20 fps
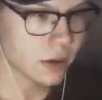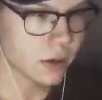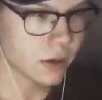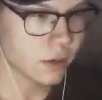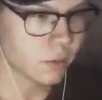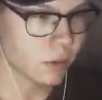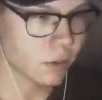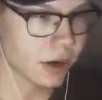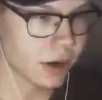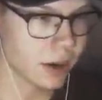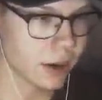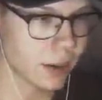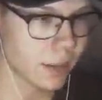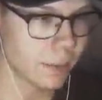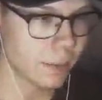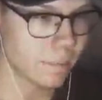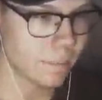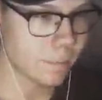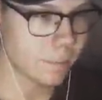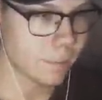What?
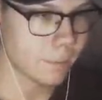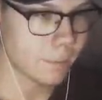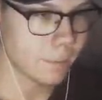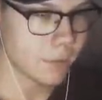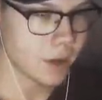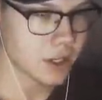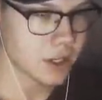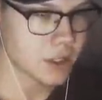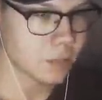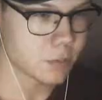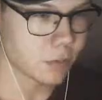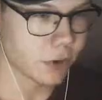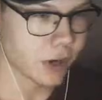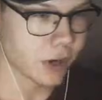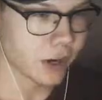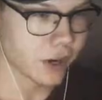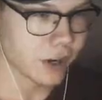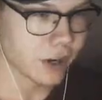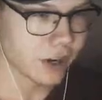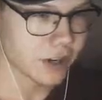A spring?
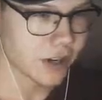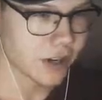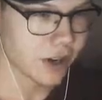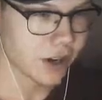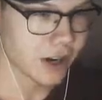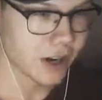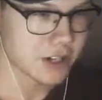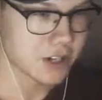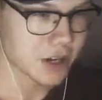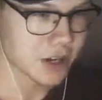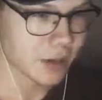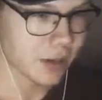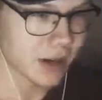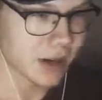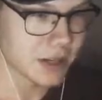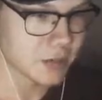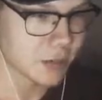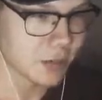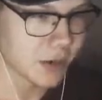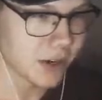Oh, are you actually gonna buy a
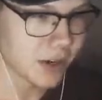spring?